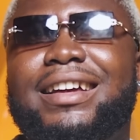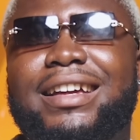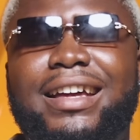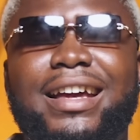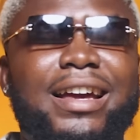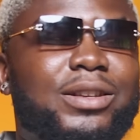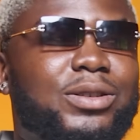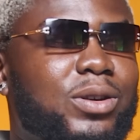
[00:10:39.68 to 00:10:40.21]

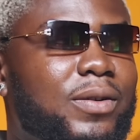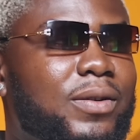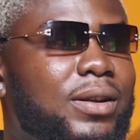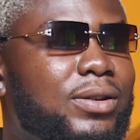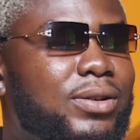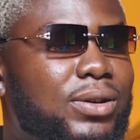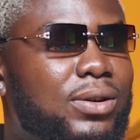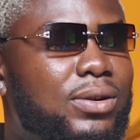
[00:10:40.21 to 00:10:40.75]
Yeah.
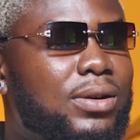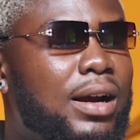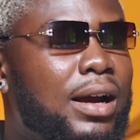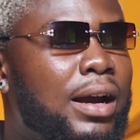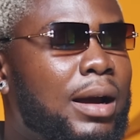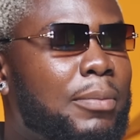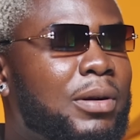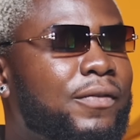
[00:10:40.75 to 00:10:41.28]
So
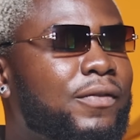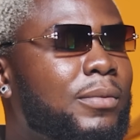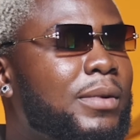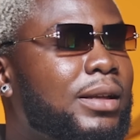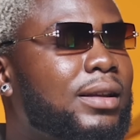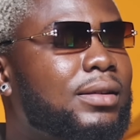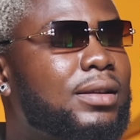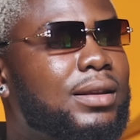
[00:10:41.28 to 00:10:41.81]
apart from
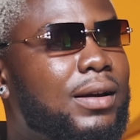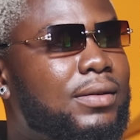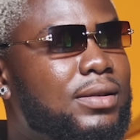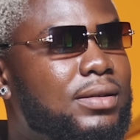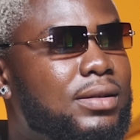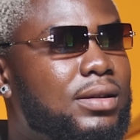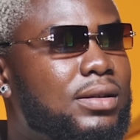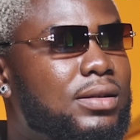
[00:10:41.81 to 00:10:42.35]
the
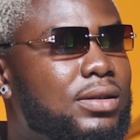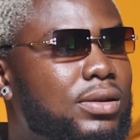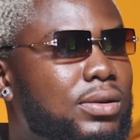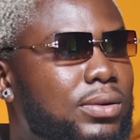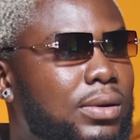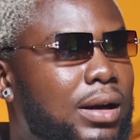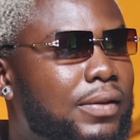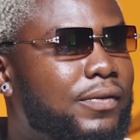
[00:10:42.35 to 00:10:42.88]
30,000 cedis
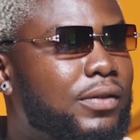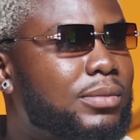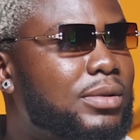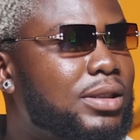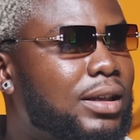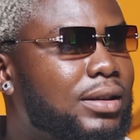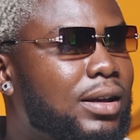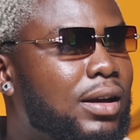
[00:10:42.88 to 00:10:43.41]
you had from
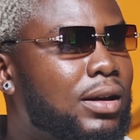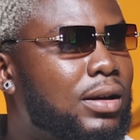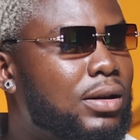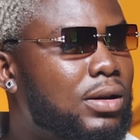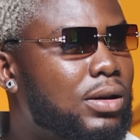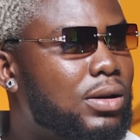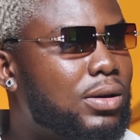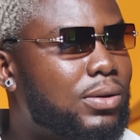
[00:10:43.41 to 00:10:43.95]
Shatter,
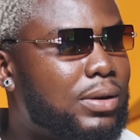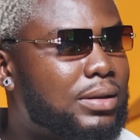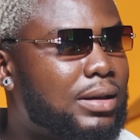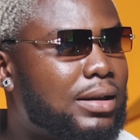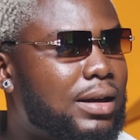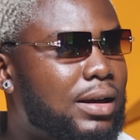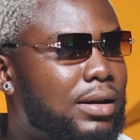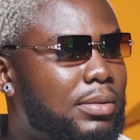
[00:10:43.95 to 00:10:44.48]
what
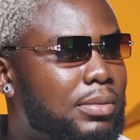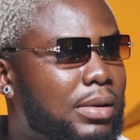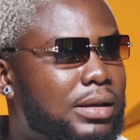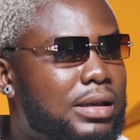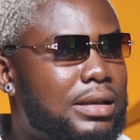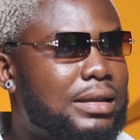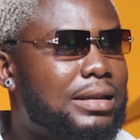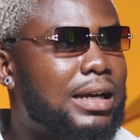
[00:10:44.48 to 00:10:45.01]
other monies?